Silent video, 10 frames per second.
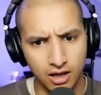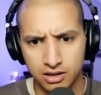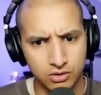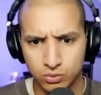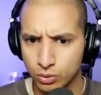
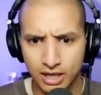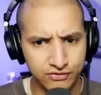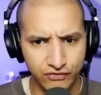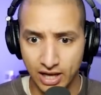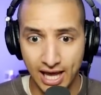Red
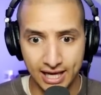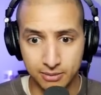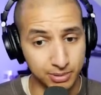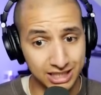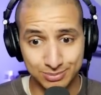flag.
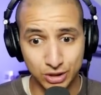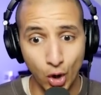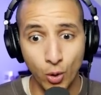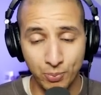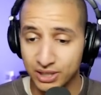Basement
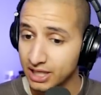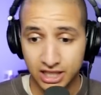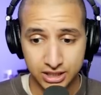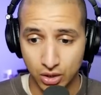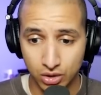open?
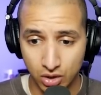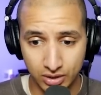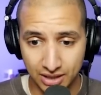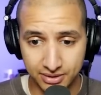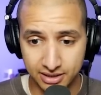Don't go
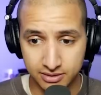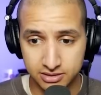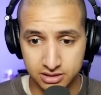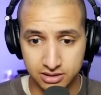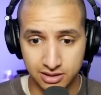down there.
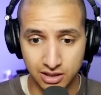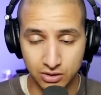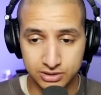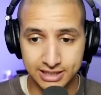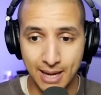
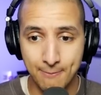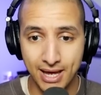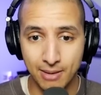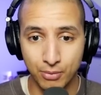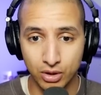Close that
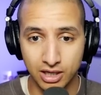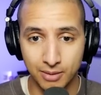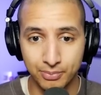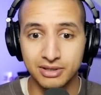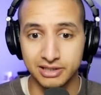bad boy
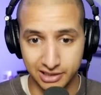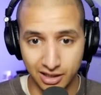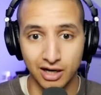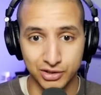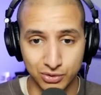up.
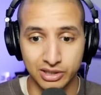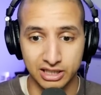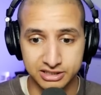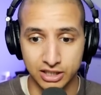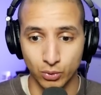Yup, you
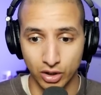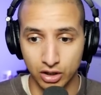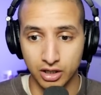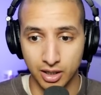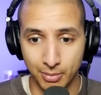guessed it. We're
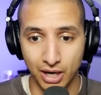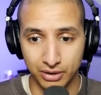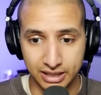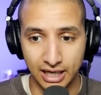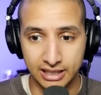gonna barricade